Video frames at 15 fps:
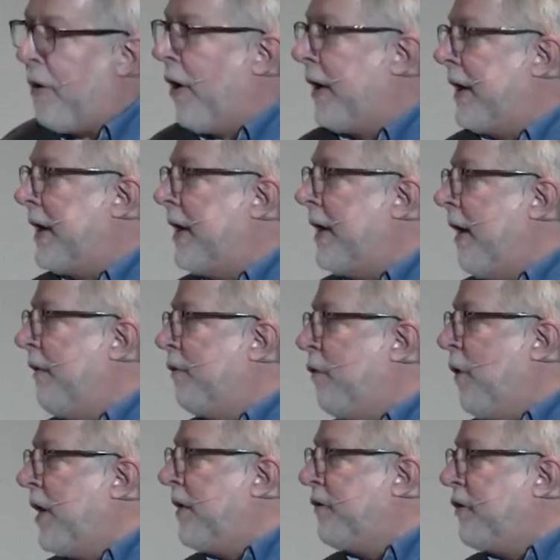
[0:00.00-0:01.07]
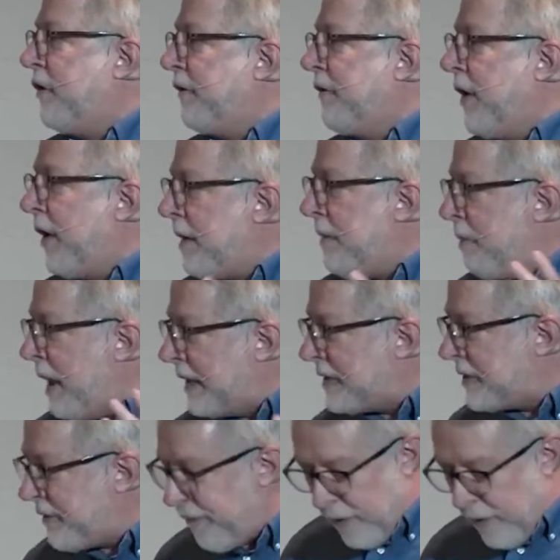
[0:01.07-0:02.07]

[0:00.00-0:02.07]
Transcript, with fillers: party of one of your very best